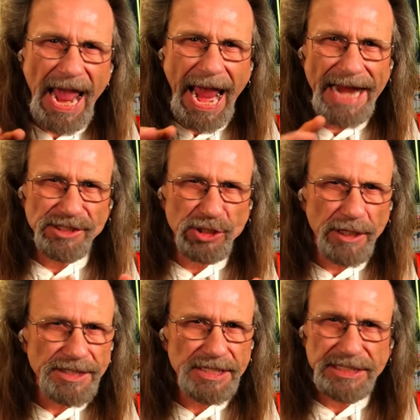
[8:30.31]
and
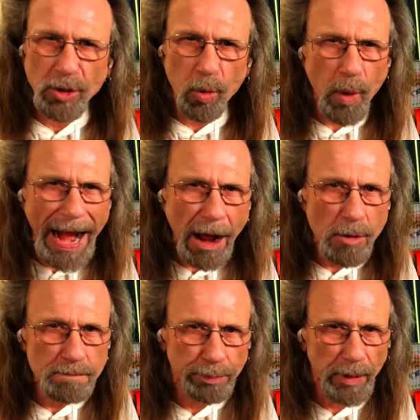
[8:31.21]
just as
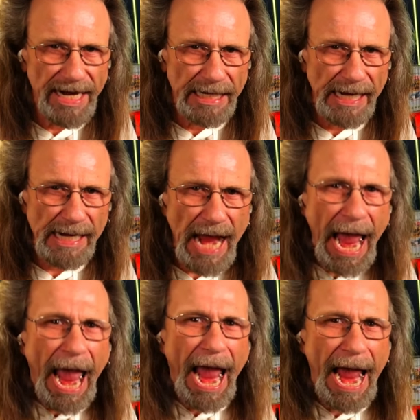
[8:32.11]
groundbreaking
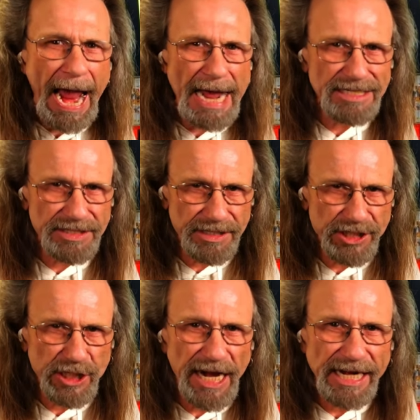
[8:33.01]
as the
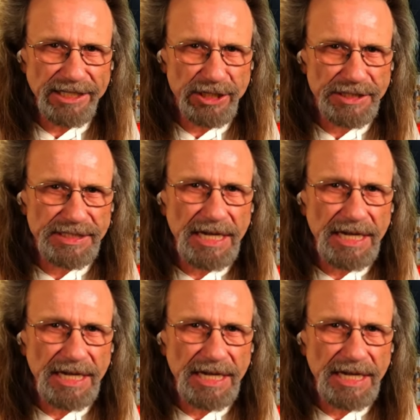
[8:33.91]
changes